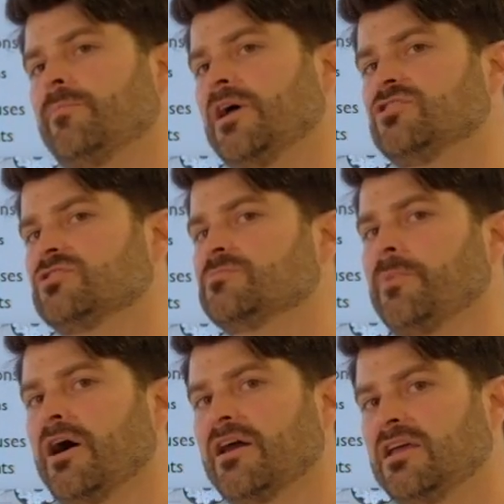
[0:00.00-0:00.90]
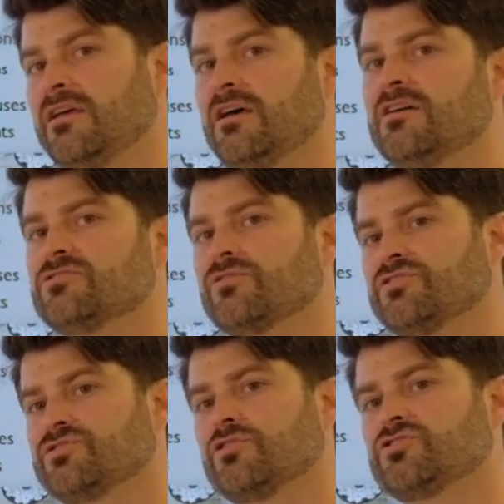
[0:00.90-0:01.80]
a patient's body so the
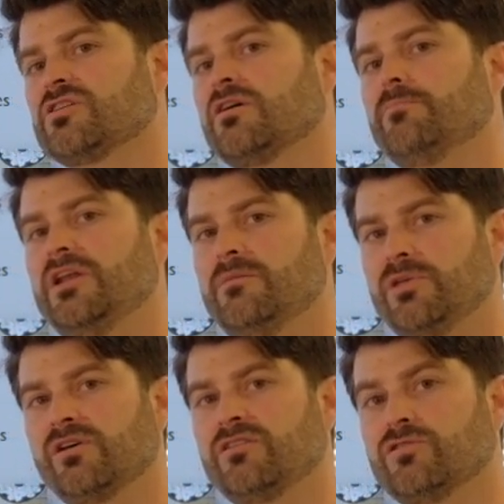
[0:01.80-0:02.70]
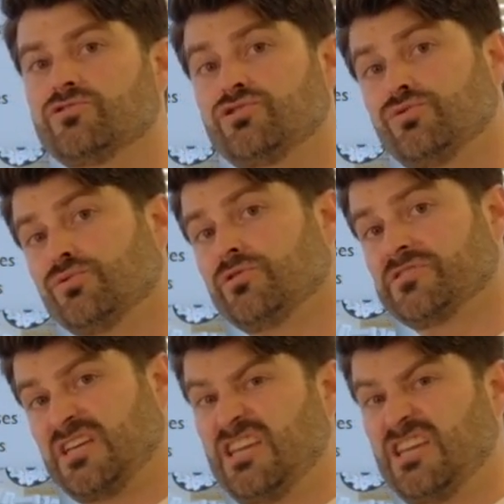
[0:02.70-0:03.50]
surgeon can manipulate those tools